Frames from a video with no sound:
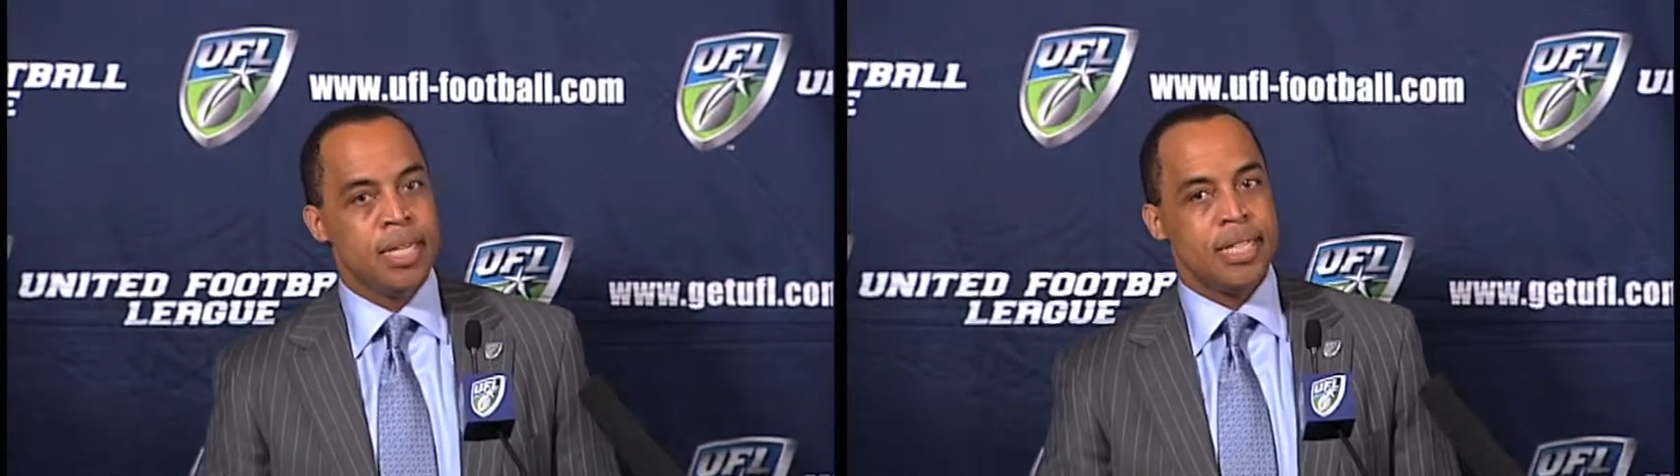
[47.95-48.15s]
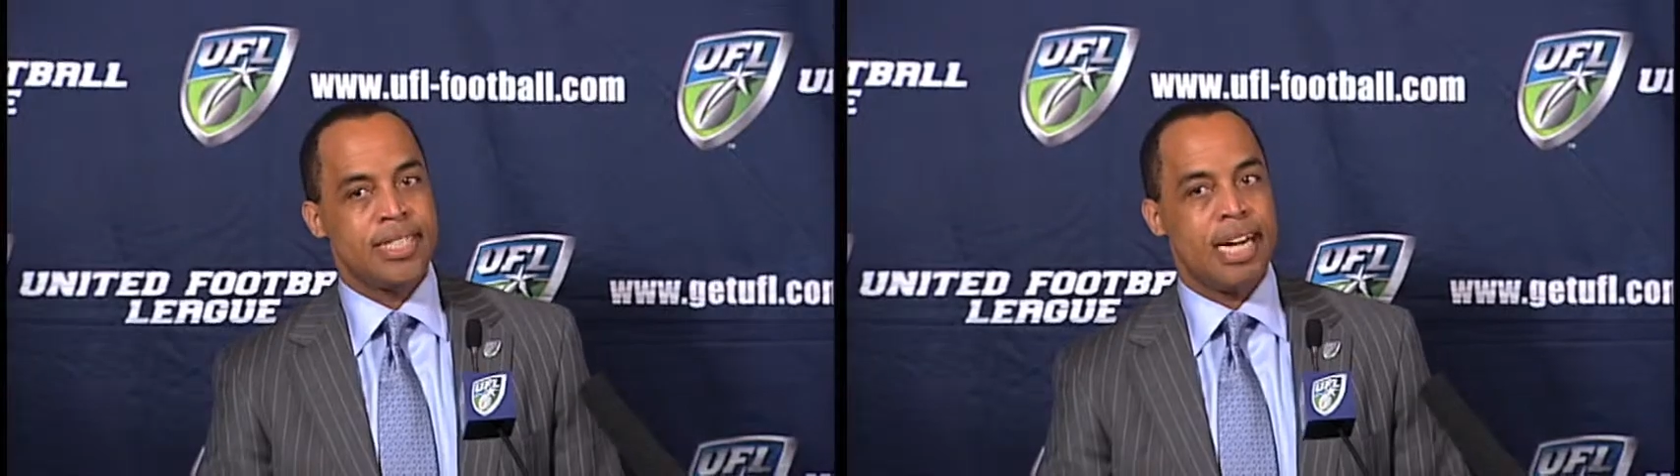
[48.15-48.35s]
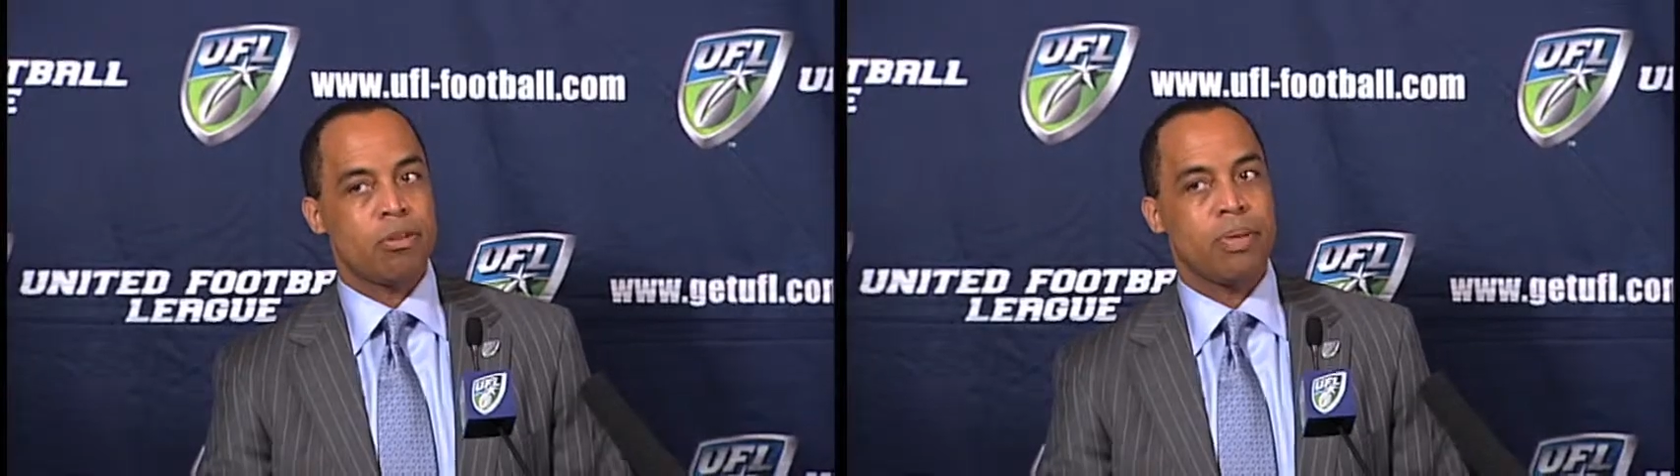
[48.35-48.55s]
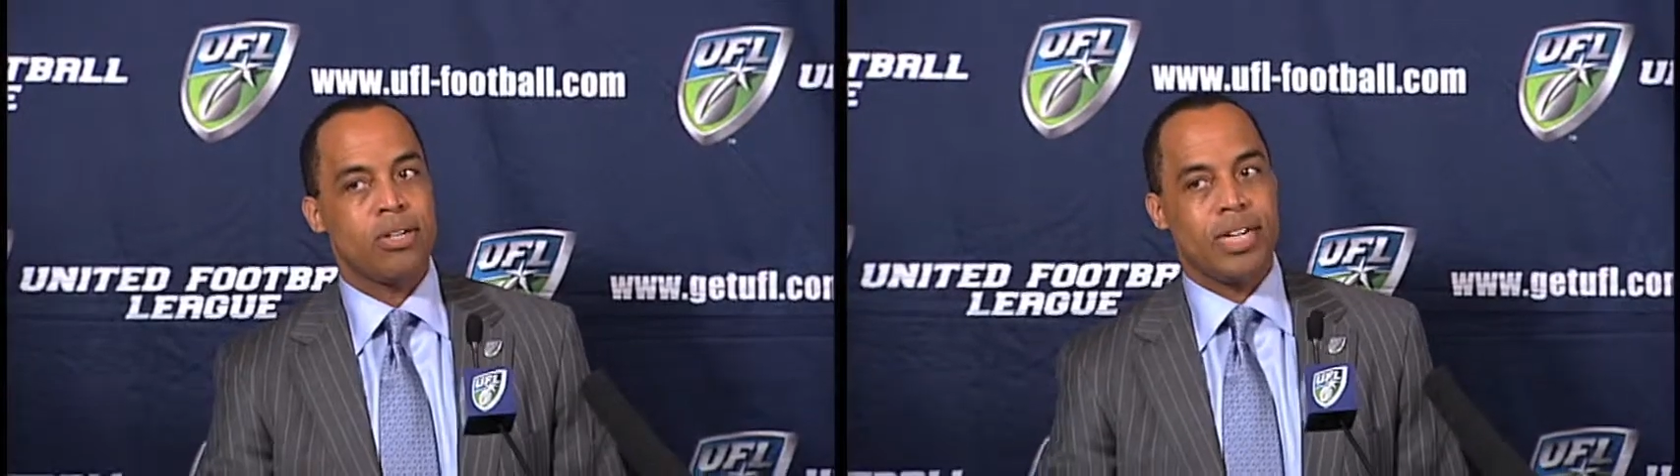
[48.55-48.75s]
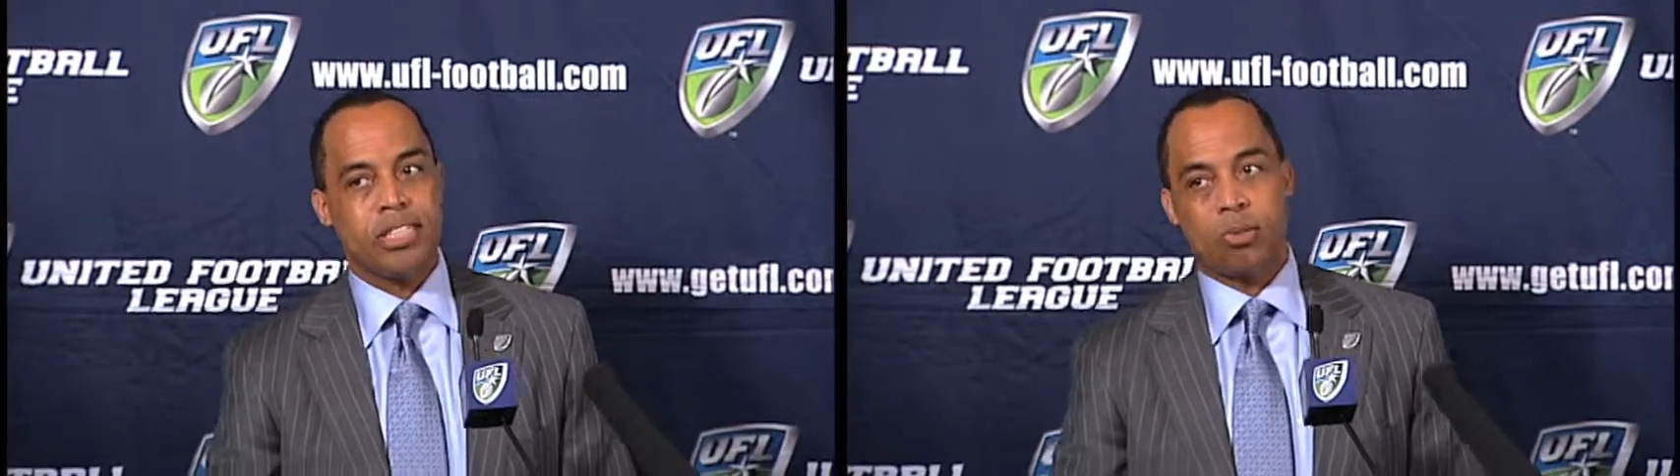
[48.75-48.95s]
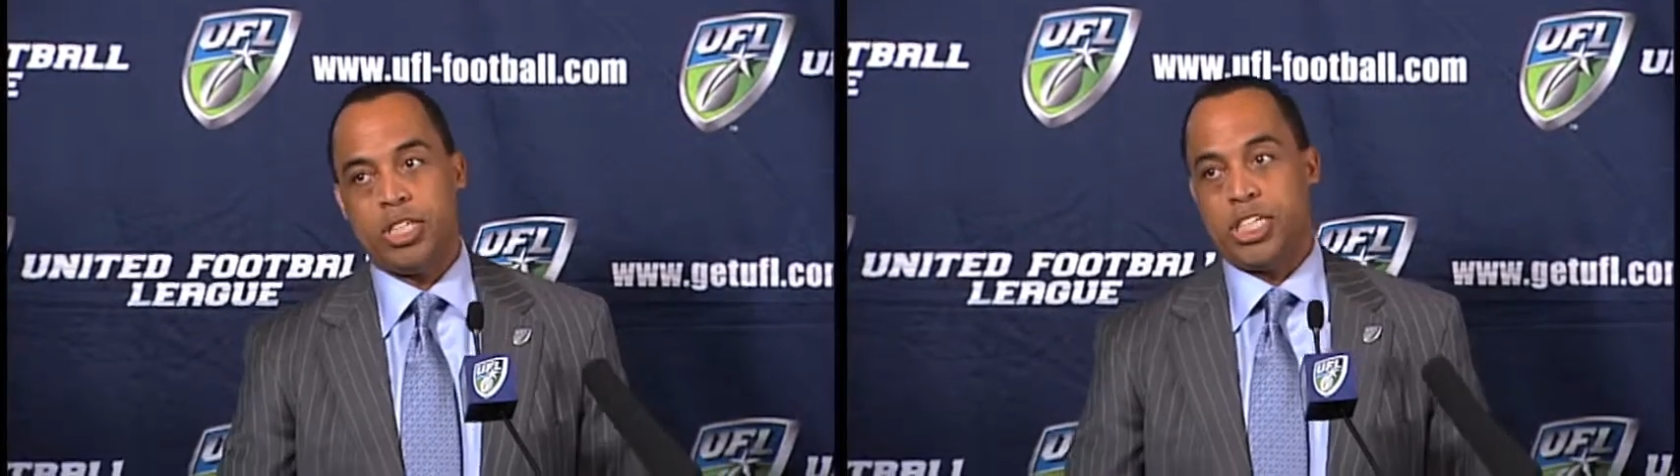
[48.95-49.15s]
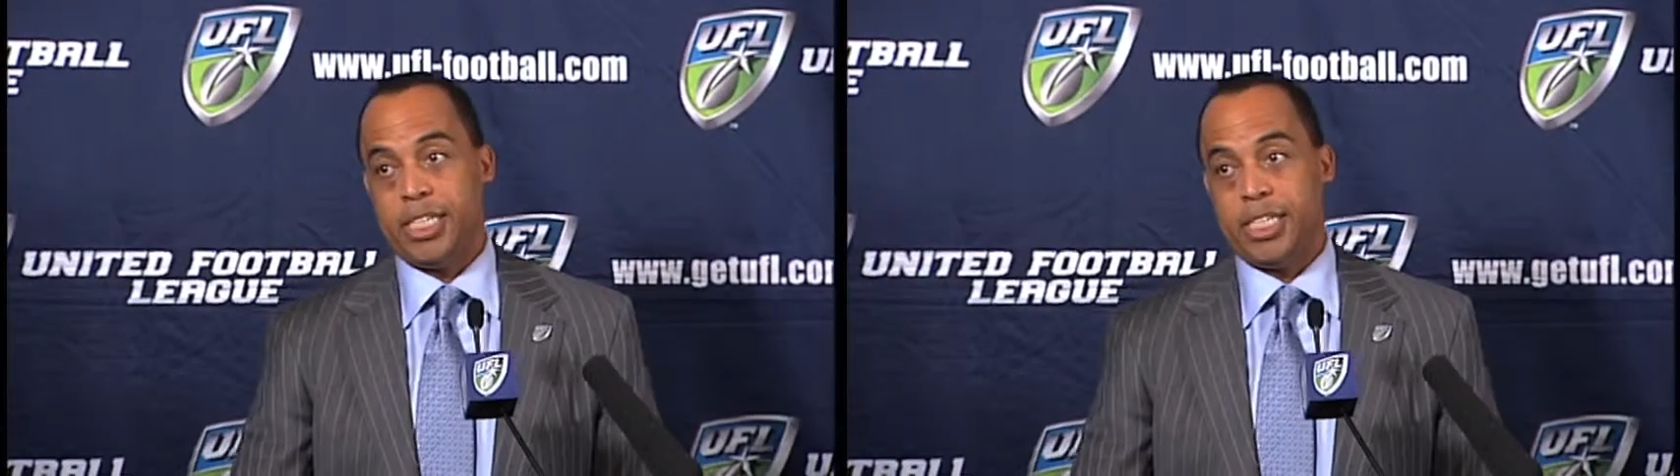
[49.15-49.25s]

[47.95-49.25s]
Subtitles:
Sacramento has a rich